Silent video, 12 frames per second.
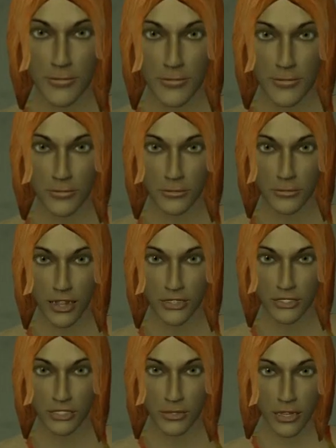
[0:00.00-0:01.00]
Mm,
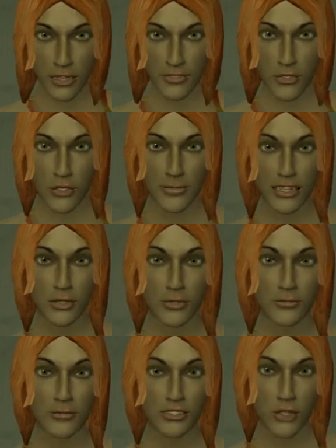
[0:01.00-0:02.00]
it's never
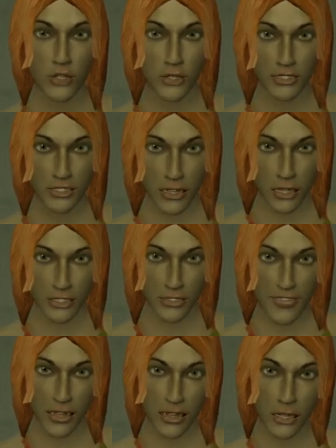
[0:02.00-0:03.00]
been so
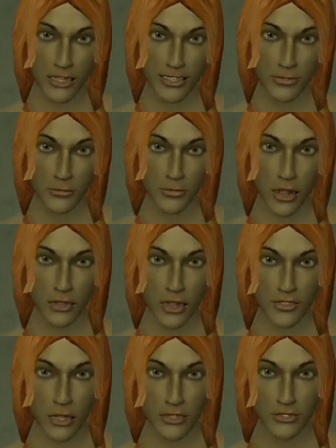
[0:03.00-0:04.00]
satisfying.
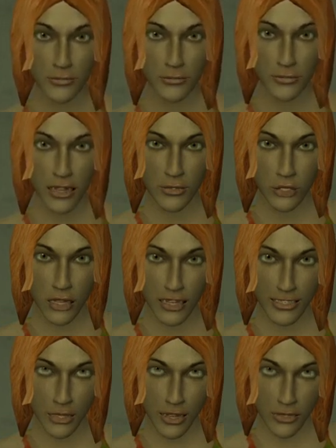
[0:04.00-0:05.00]
All of it. I
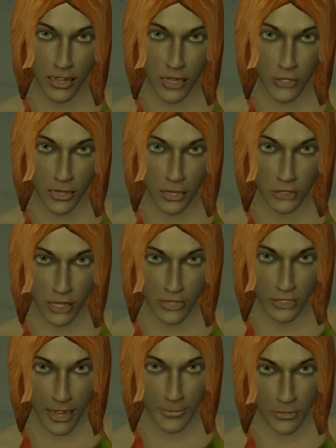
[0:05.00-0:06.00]
drank until I
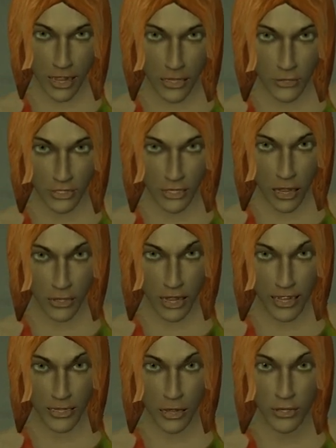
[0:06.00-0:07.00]
heard his heart stop, and I was
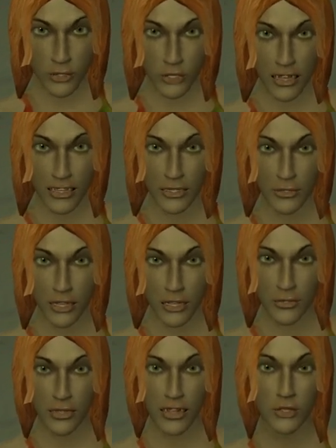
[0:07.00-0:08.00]
sucking on a
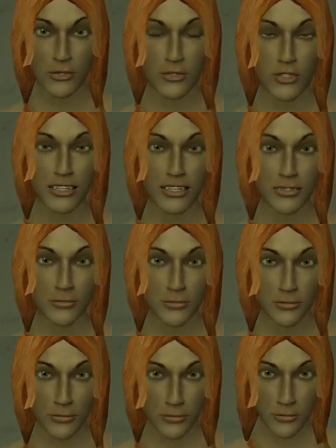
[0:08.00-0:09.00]
dry, dead
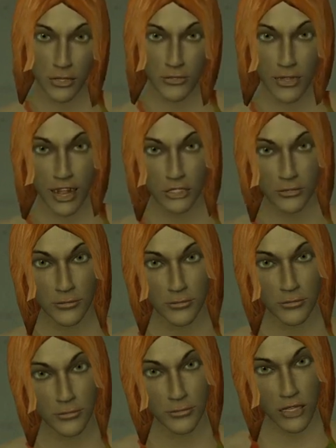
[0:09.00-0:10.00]
artery. It
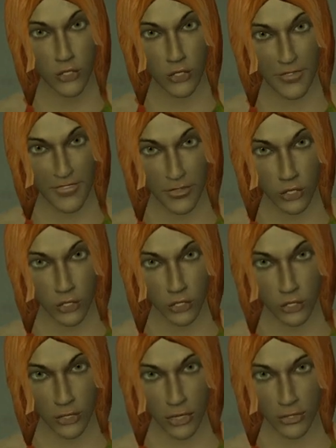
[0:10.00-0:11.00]
was
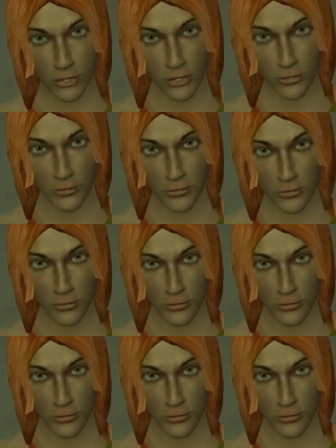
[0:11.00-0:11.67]
euphoric.